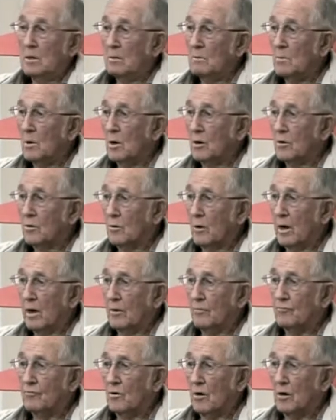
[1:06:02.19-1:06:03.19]
My
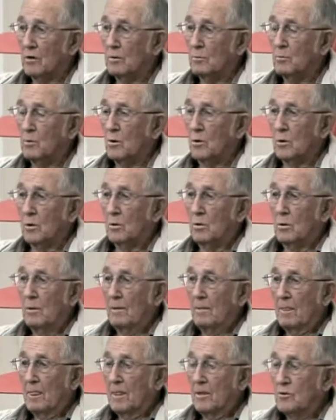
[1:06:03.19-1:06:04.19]
grandfather bought
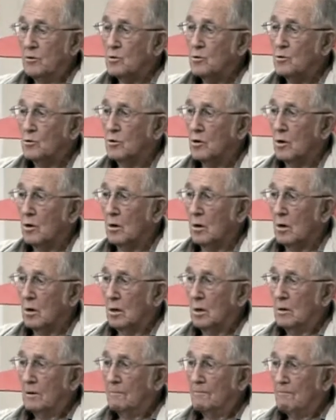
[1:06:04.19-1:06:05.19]
a new
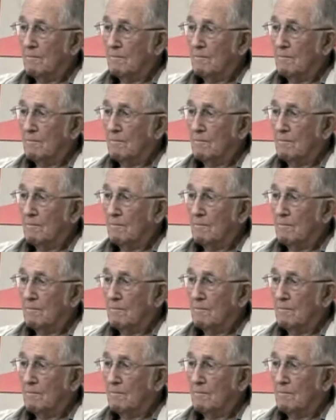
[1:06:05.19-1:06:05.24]
car.